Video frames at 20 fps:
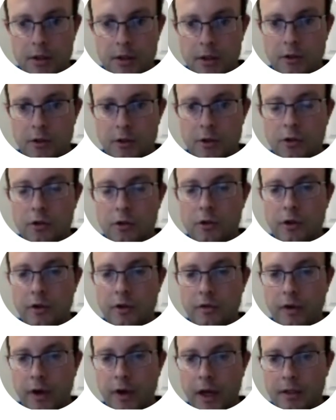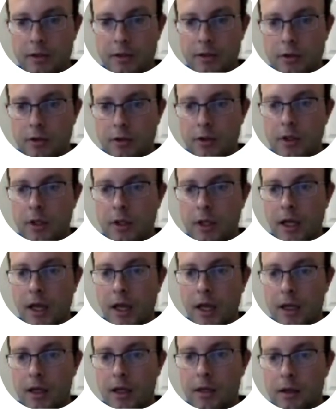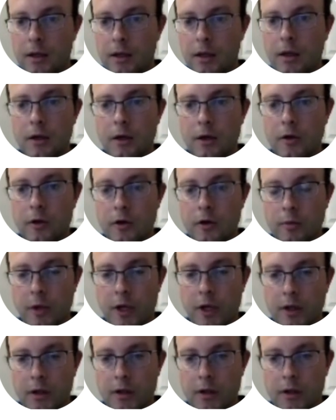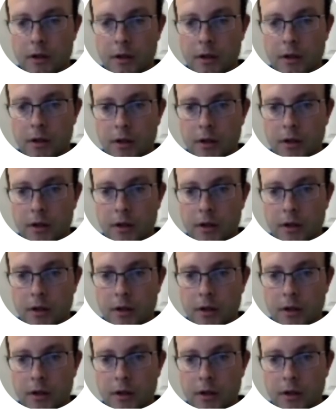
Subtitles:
it is usually faster than the hand-coded method.